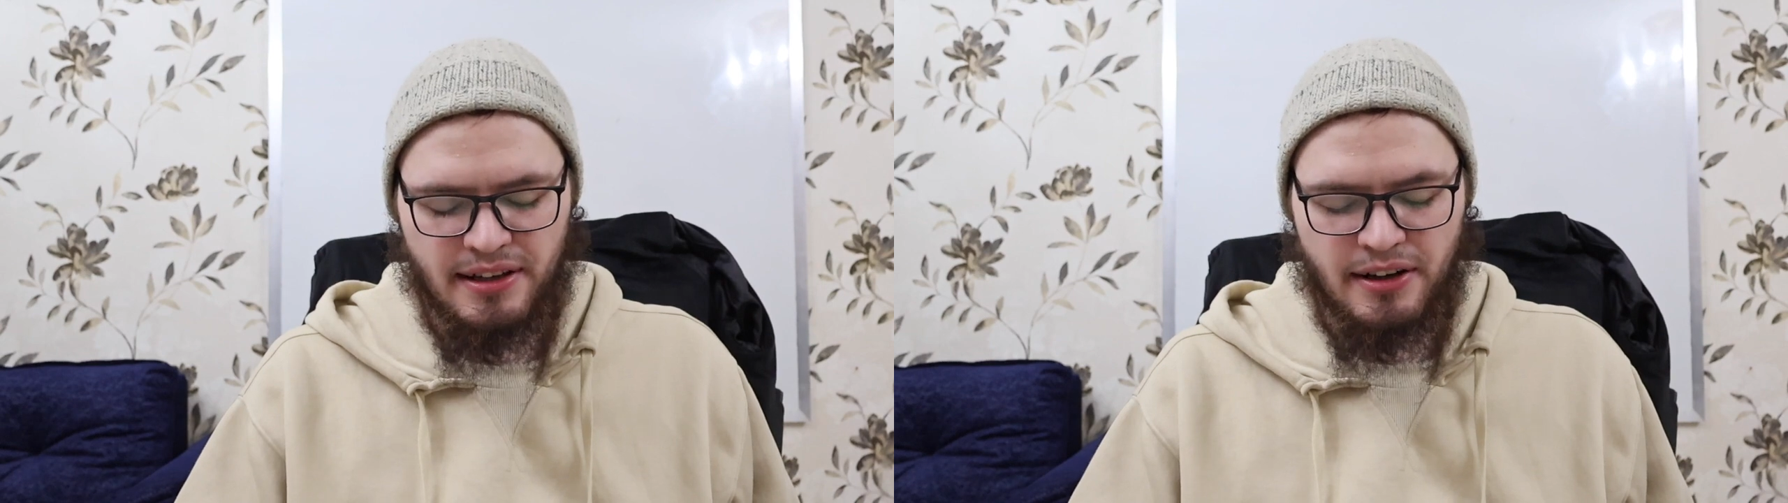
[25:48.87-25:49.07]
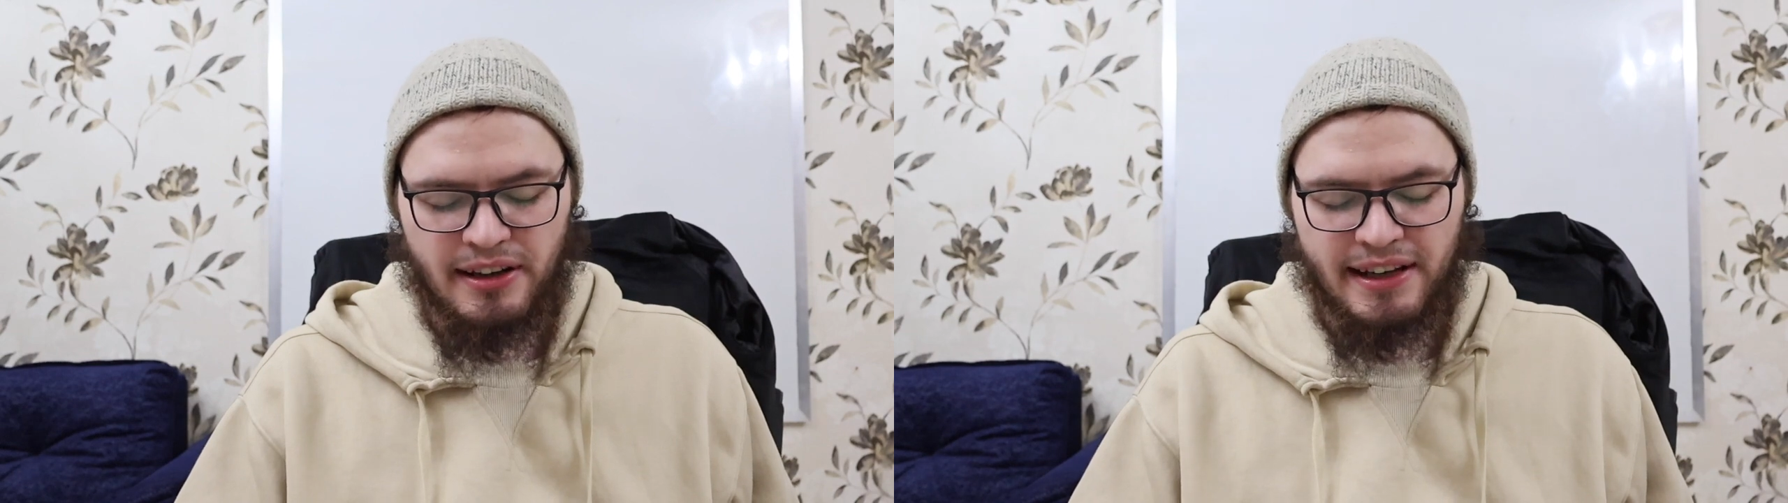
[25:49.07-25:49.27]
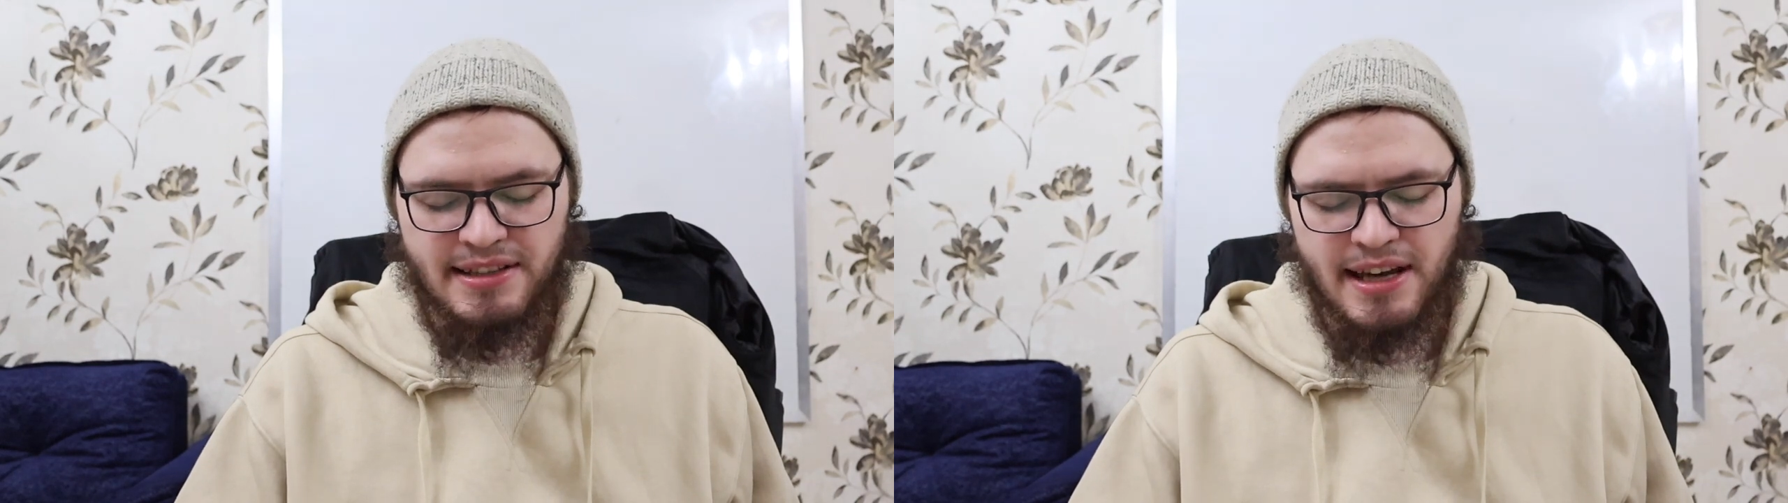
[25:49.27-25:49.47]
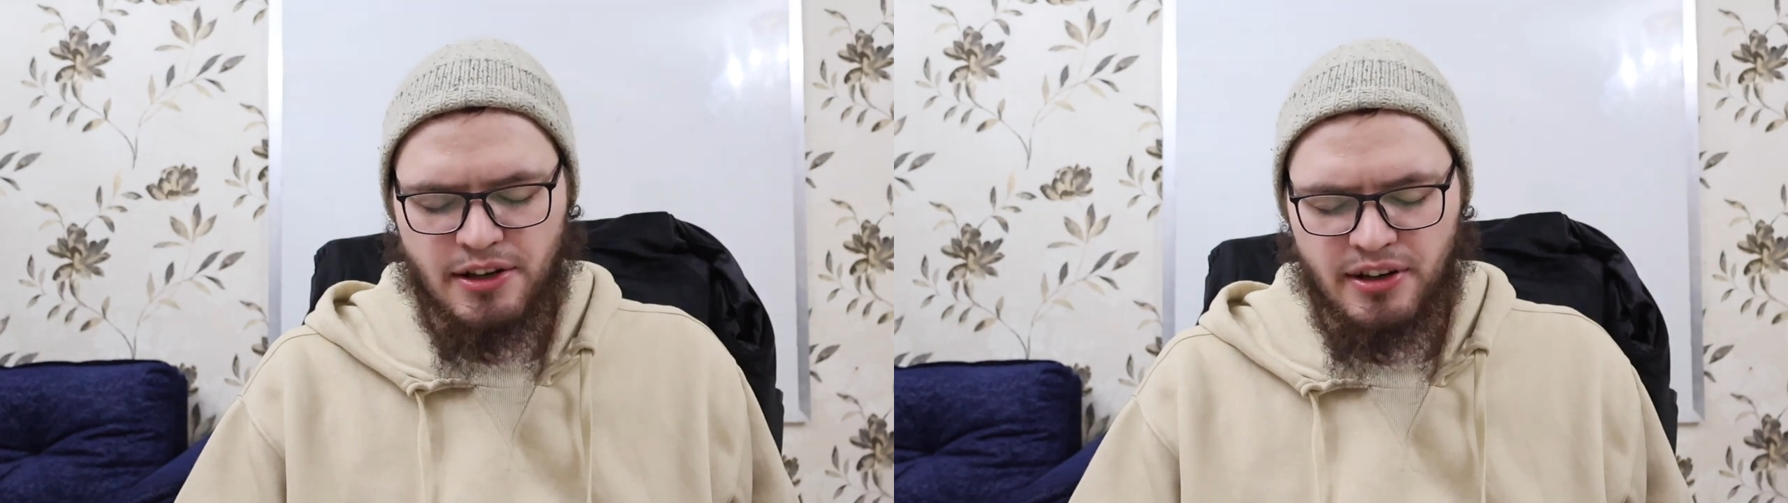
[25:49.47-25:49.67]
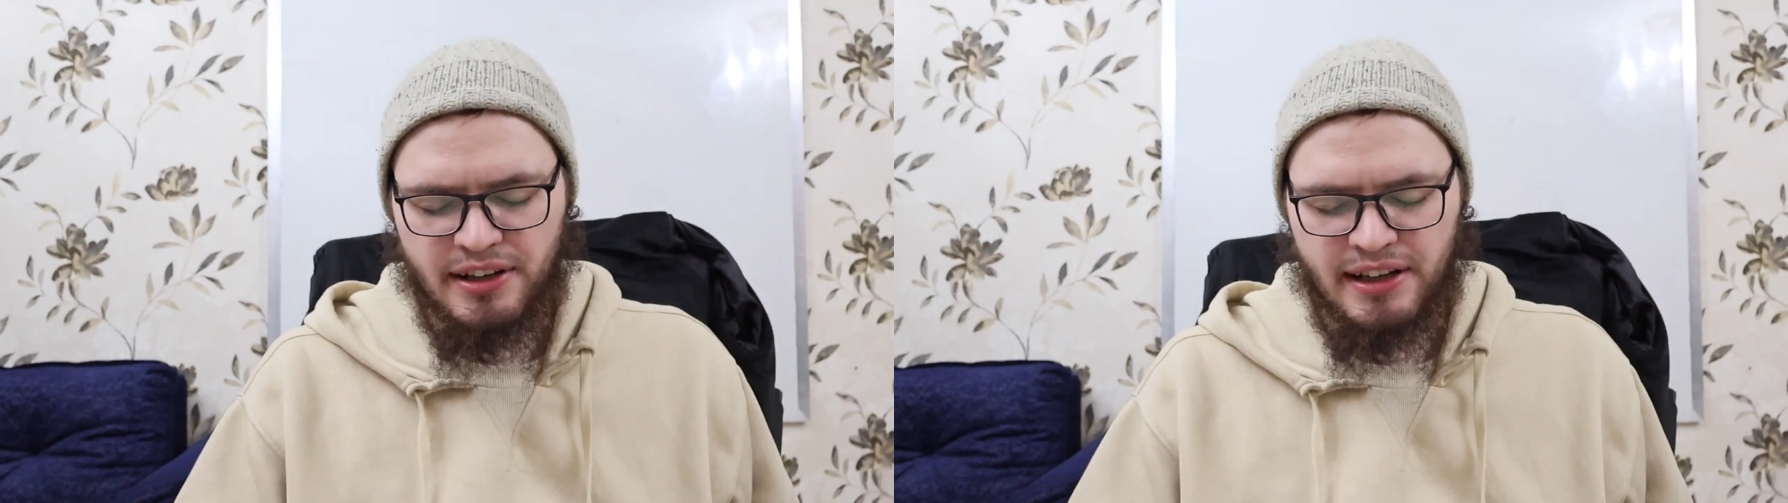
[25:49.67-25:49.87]
or like say
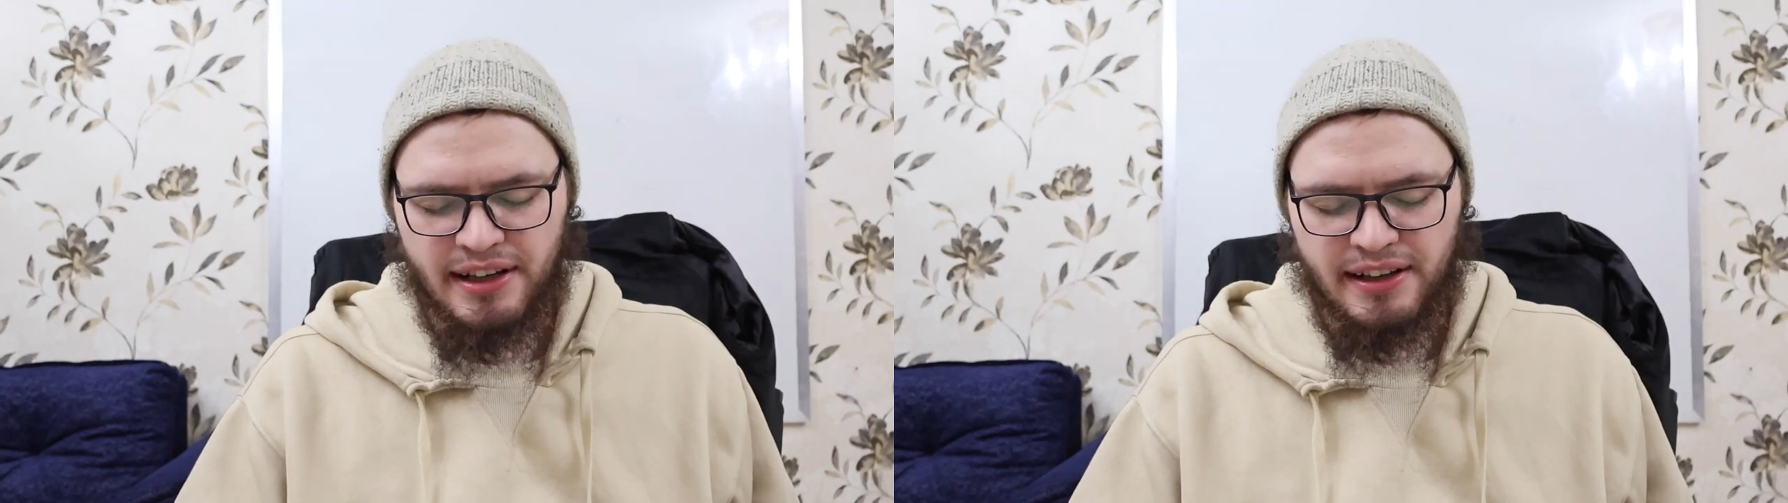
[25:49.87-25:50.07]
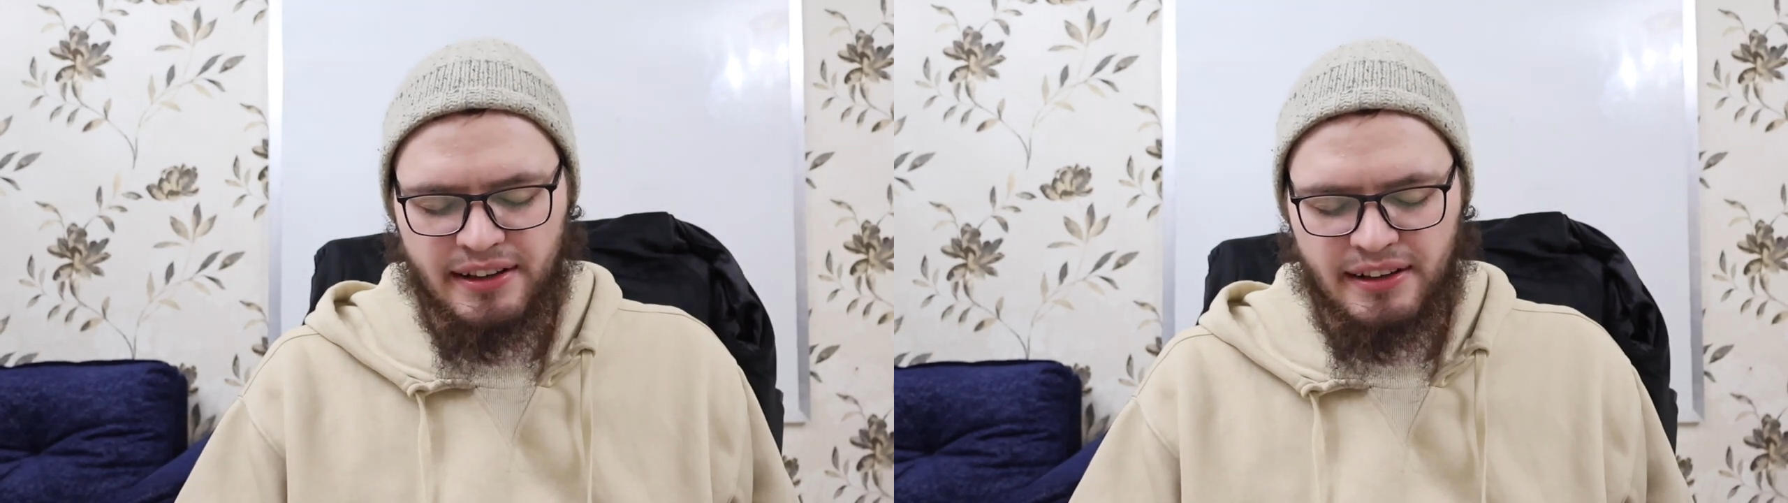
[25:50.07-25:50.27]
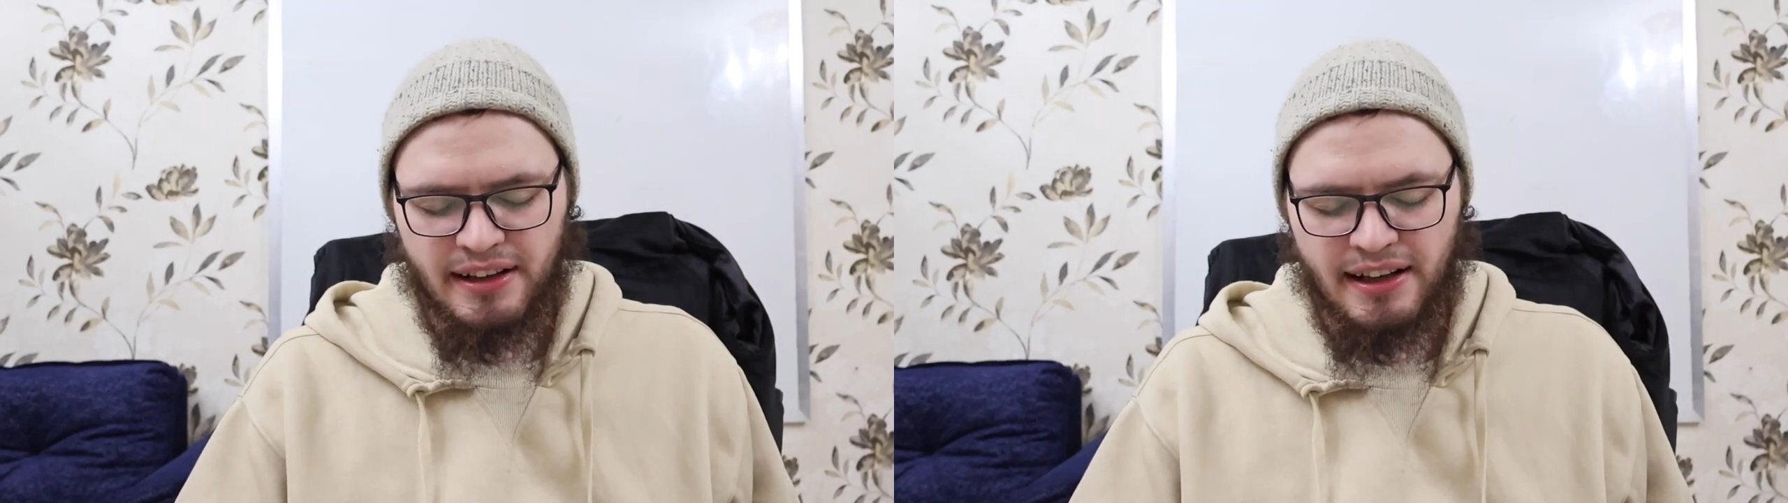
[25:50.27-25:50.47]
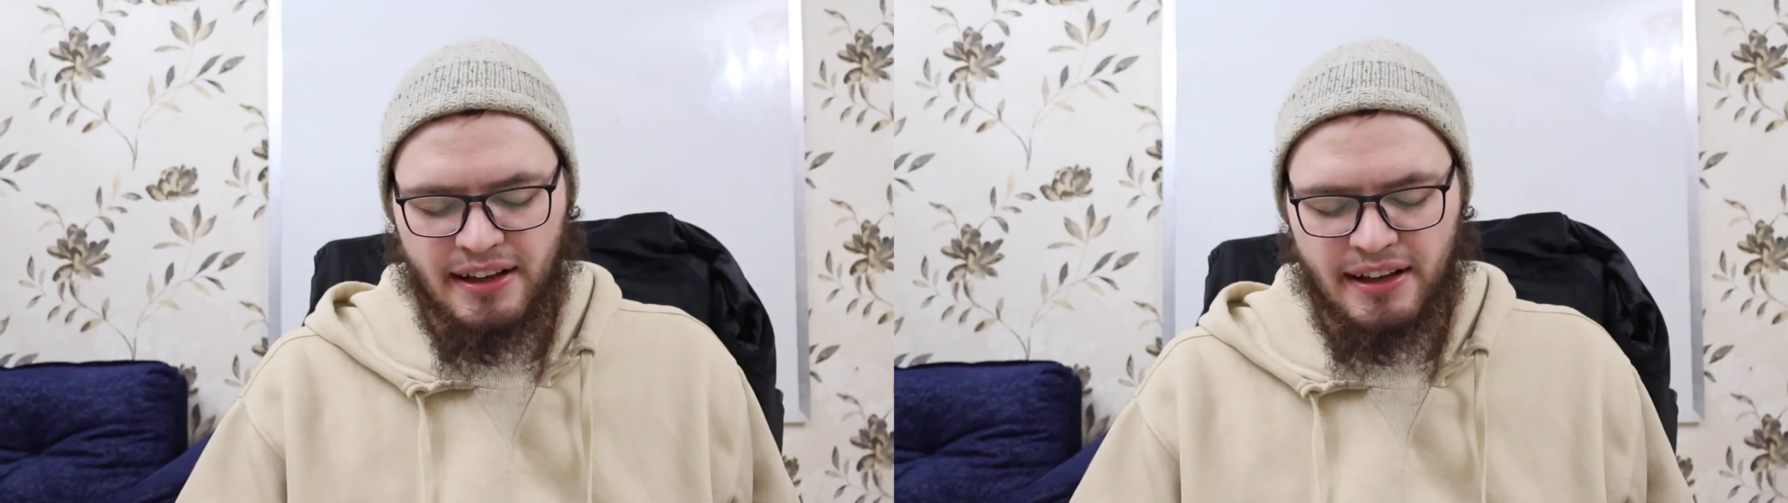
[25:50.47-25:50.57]
you're in a